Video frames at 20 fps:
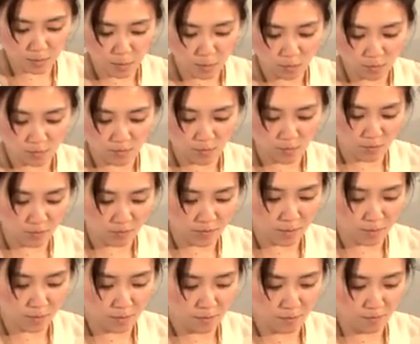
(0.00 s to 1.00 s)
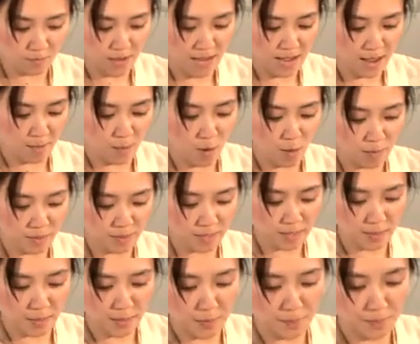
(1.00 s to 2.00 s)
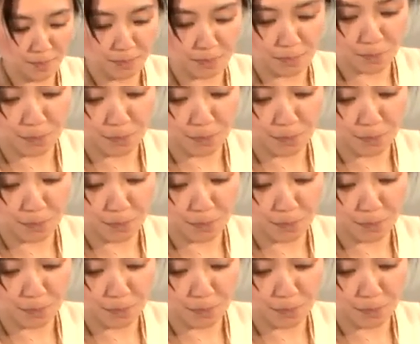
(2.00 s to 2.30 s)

both of the uh, poppers on